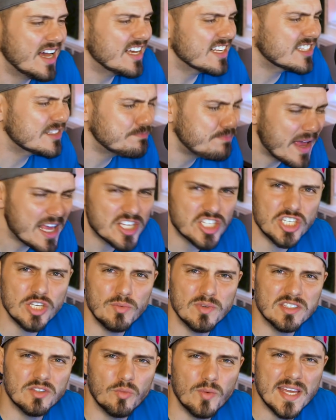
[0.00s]
especially
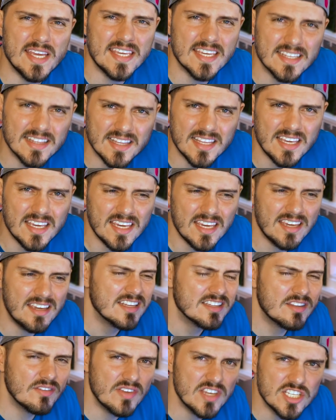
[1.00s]
with the weekend league,
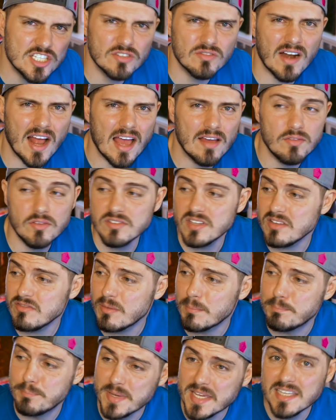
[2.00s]
division rivals,
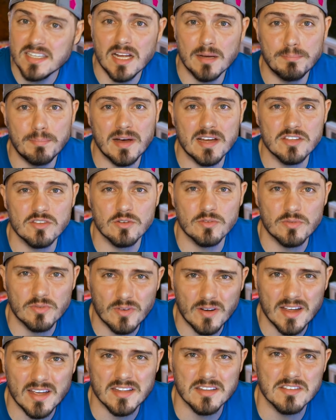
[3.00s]
even beating up on your
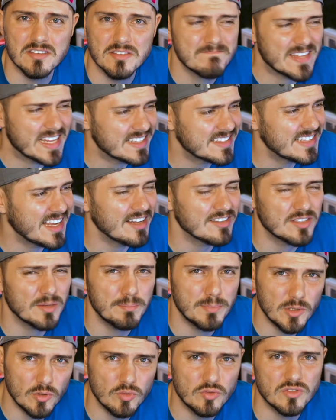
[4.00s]
friends. That sounds
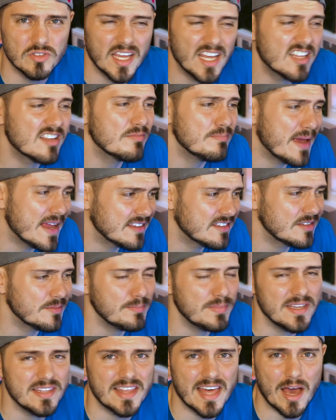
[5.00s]
abusive. It's meant to
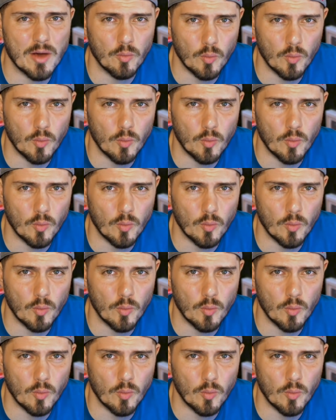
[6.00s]
be that